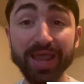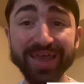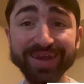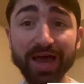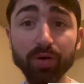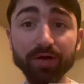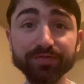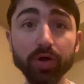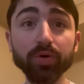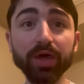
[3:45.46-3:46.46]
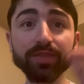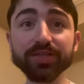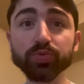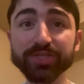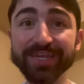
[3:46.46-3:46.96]
Now, of note,
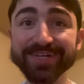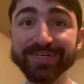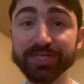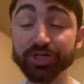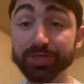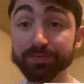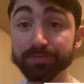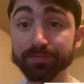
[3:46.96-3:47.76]
this was an addition.